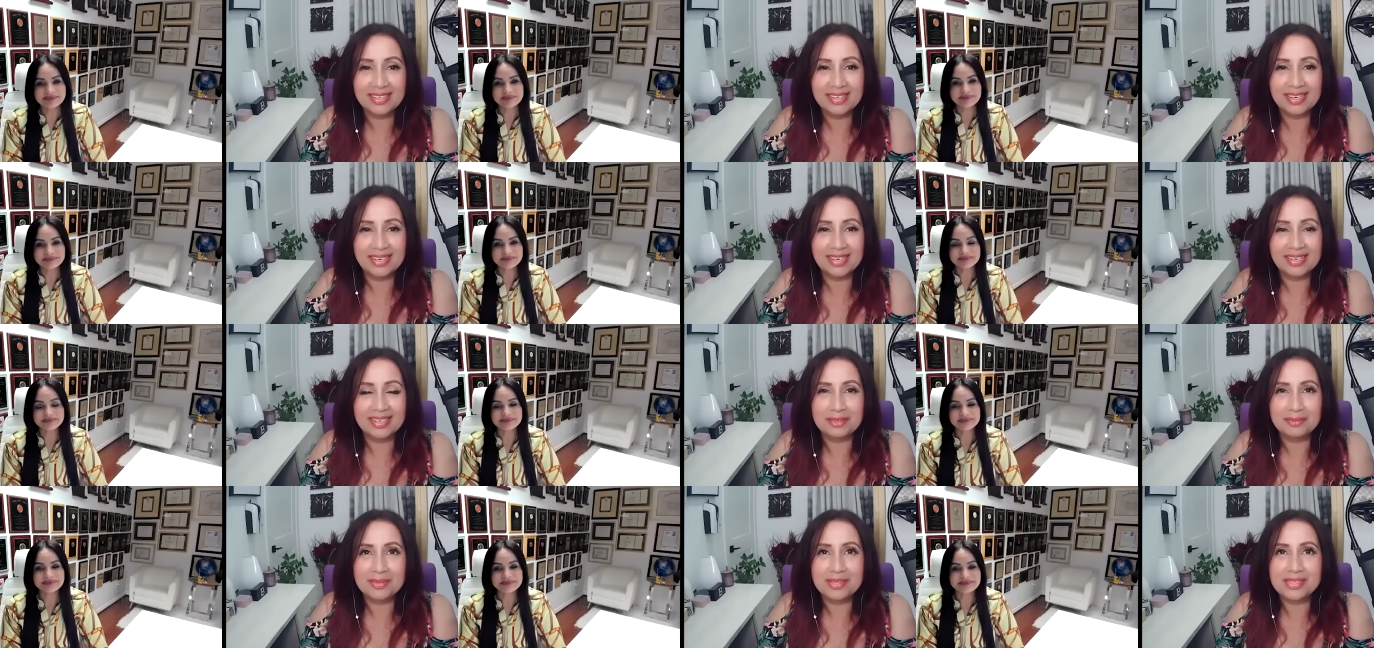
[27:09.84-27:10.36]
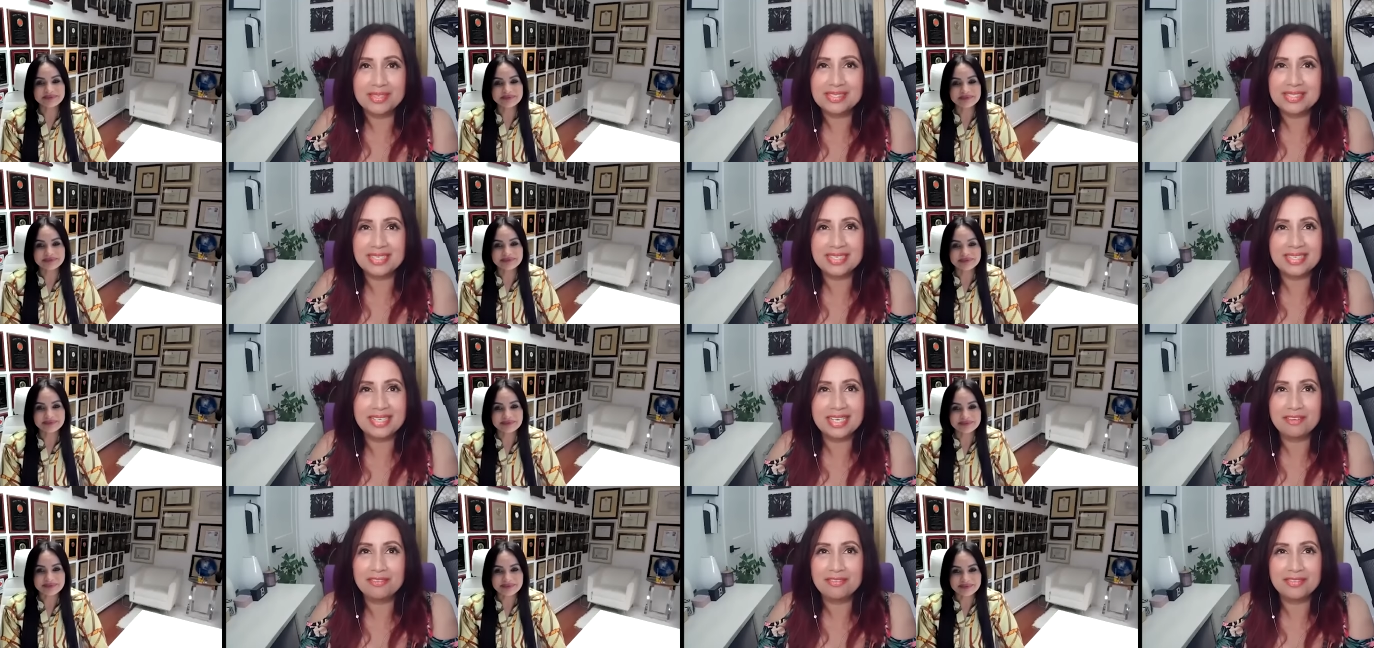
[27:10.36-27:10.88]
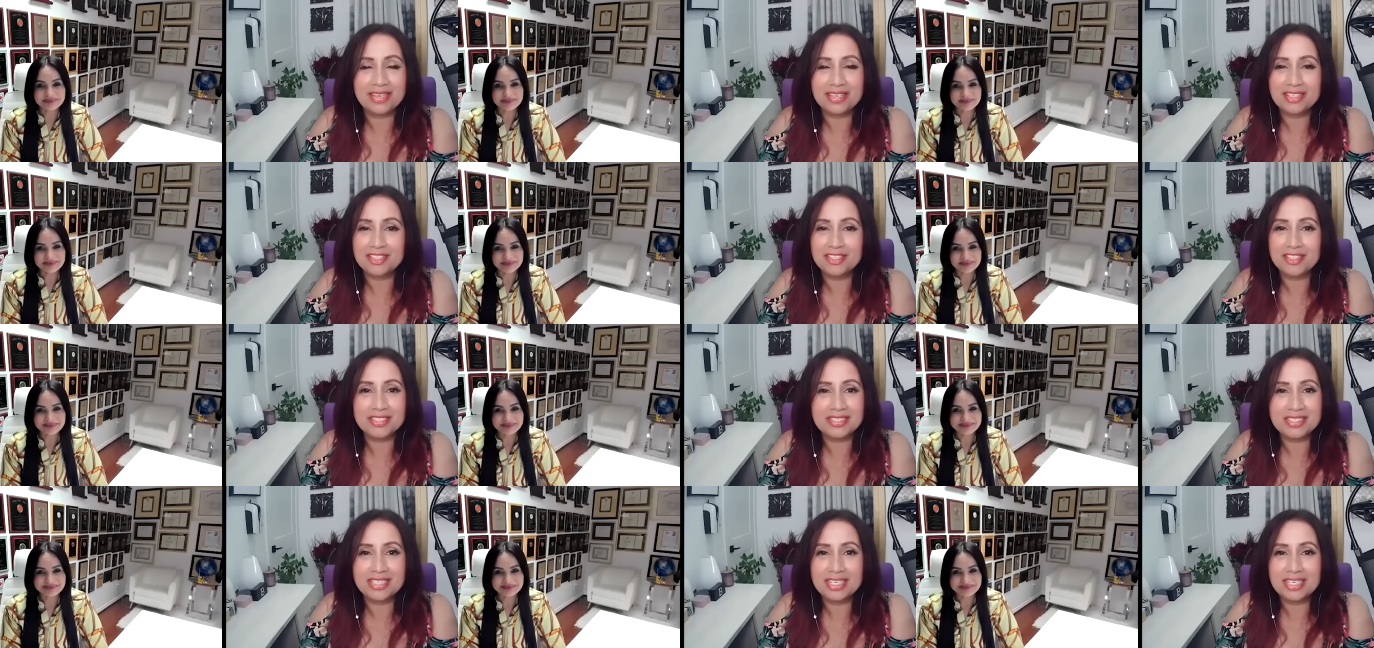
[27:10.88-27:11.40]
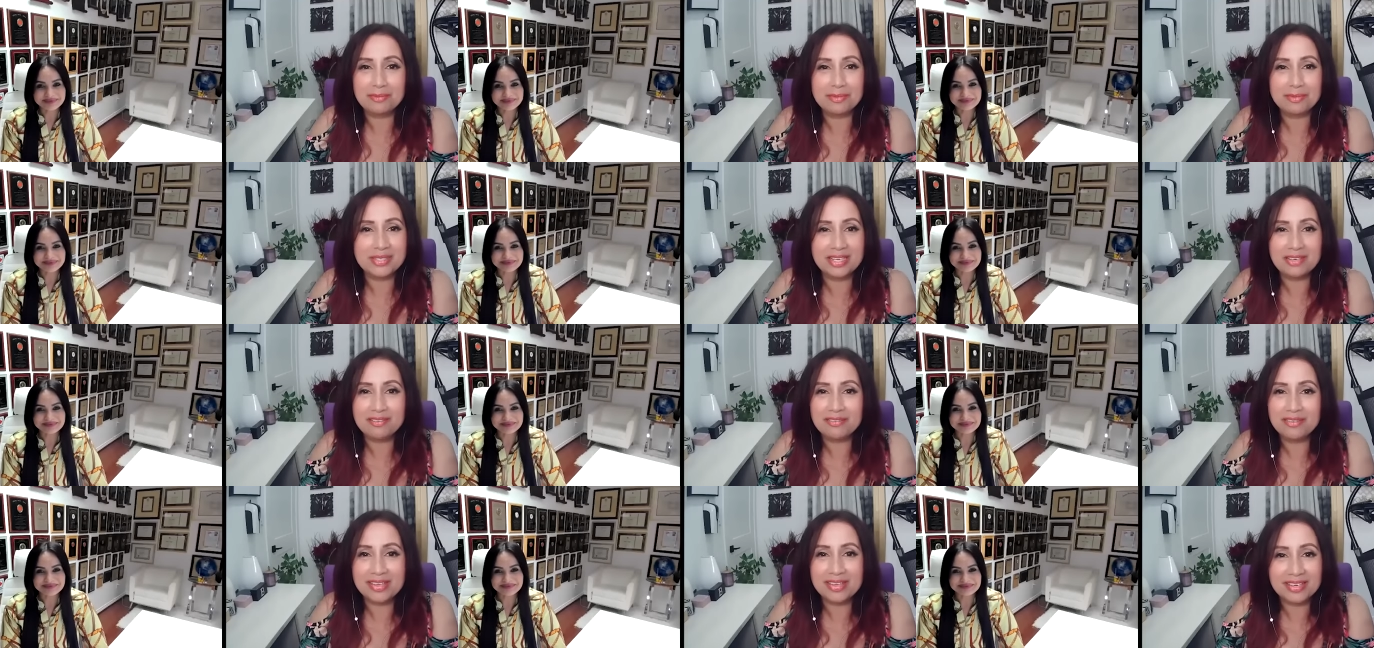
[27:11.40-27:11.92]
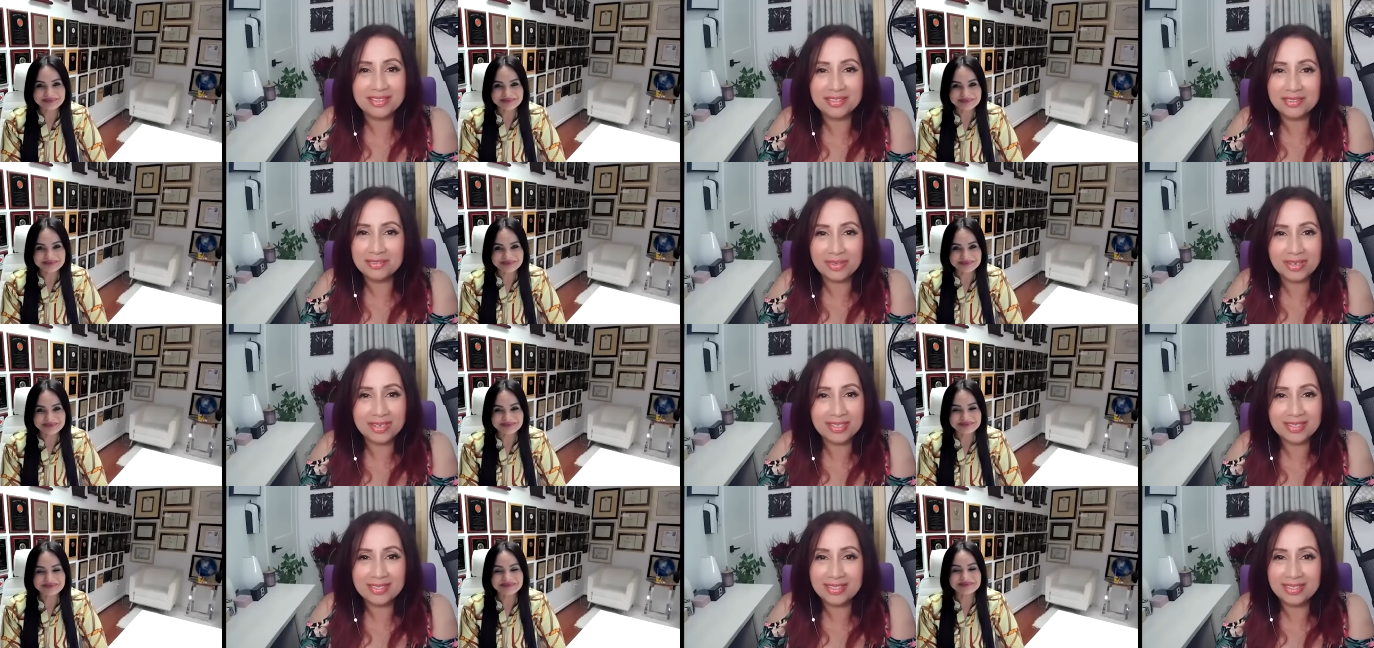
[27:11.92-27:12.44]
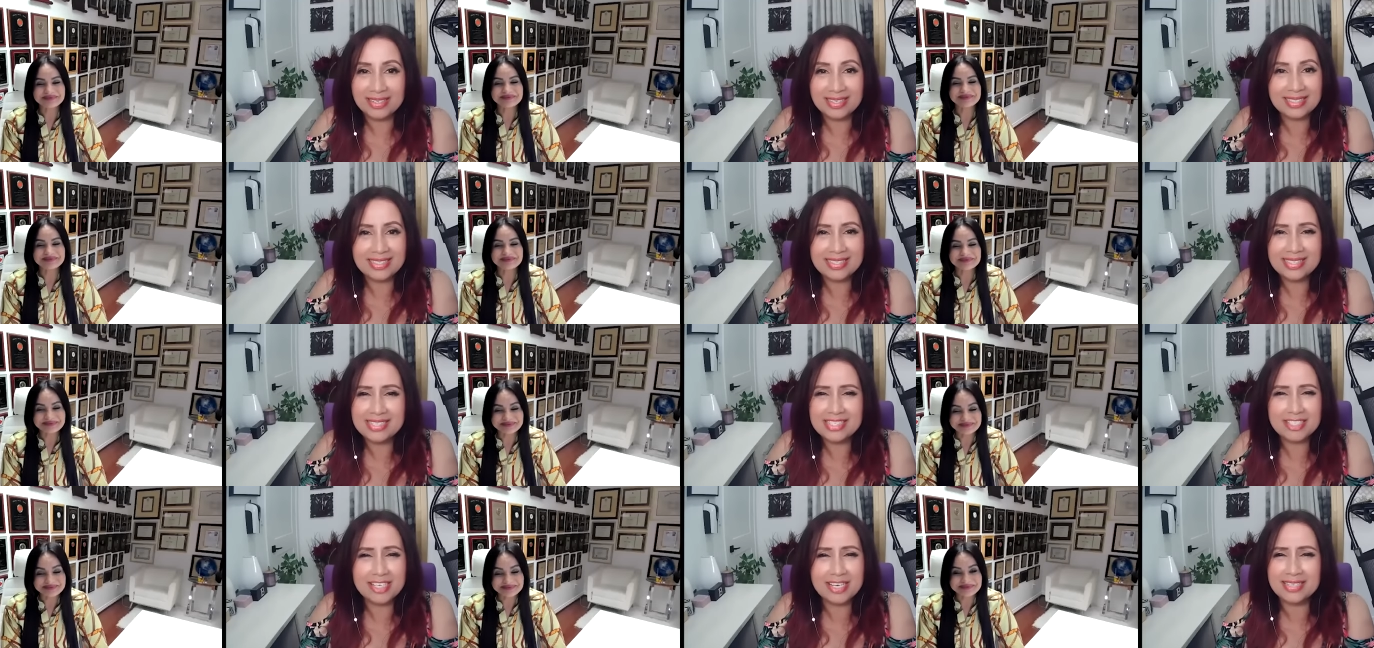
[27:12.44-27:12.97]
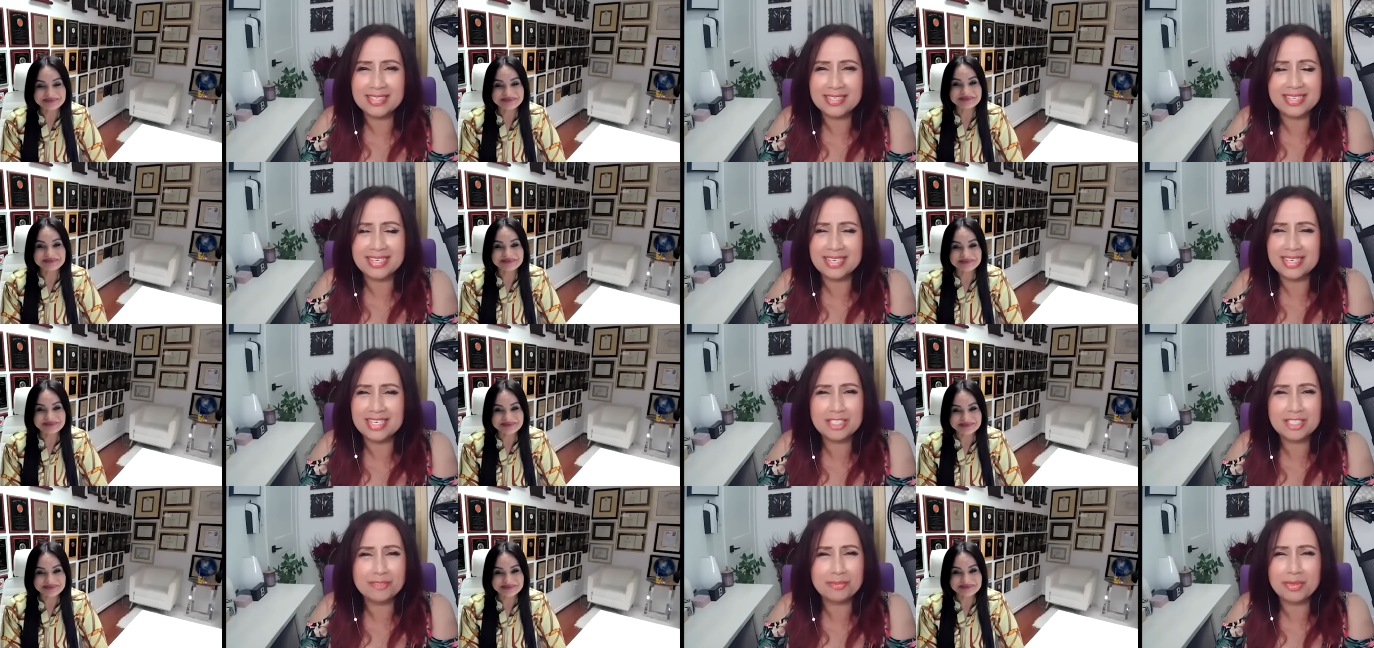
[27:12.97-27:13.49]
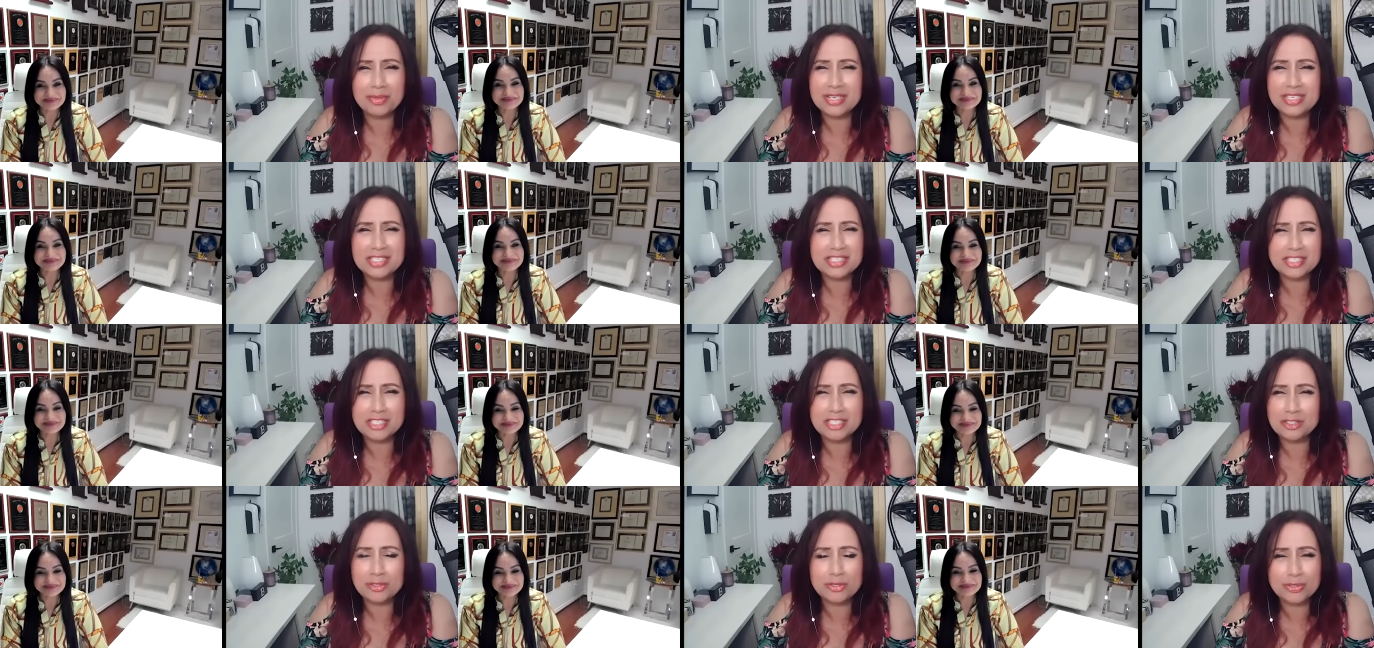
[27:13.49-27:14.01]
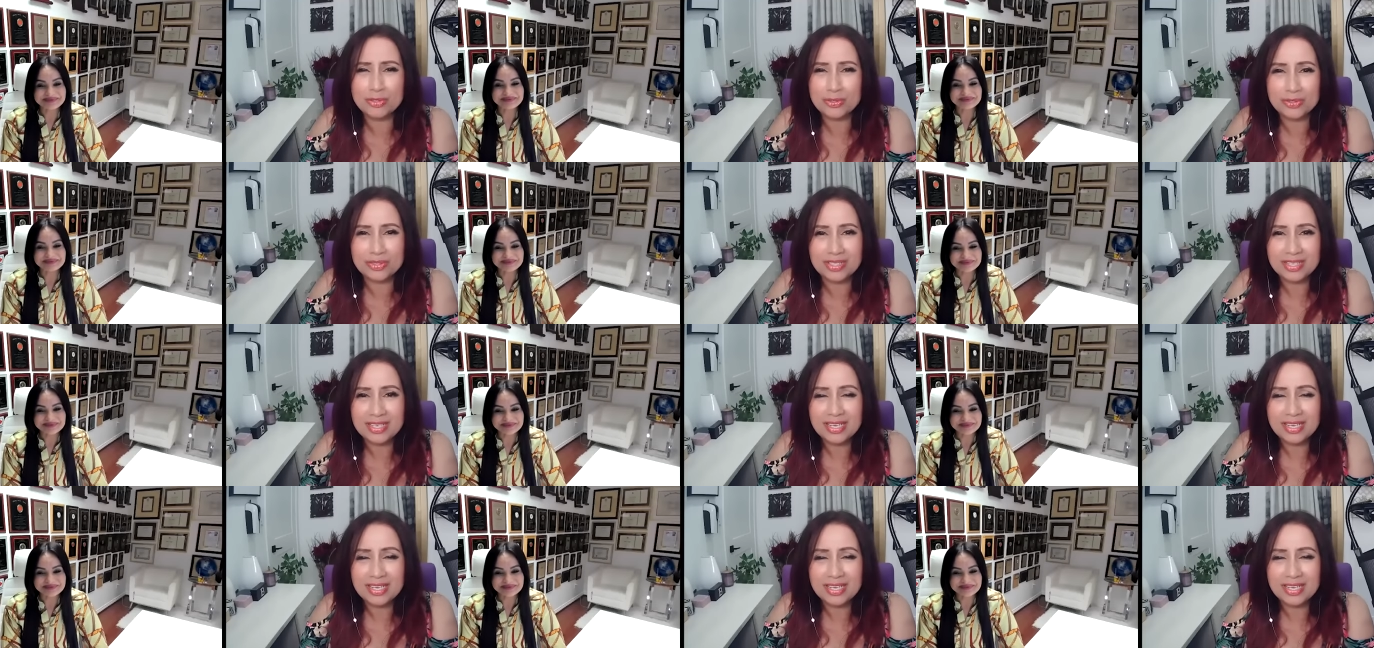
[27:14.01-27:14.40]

Speaker 1: um, it's the gift that just keeps giving right cliche as it is but it's the truth